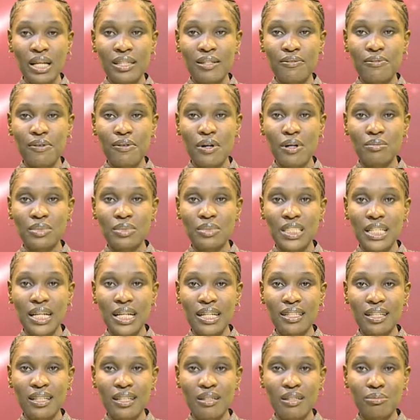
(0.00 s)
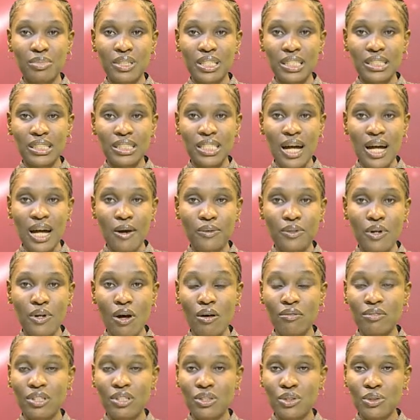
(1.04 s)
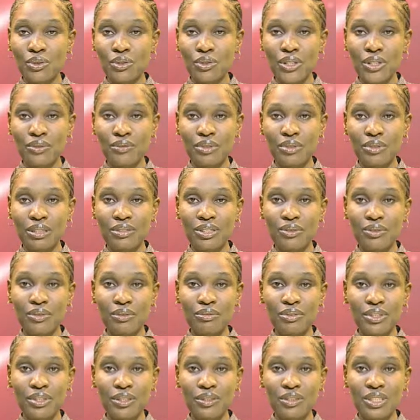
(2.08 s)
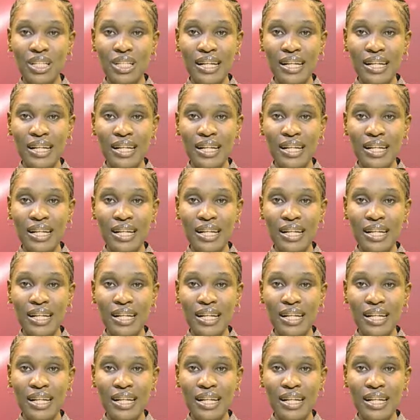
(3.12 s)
The forum said the breakdown of the new tariffs revealed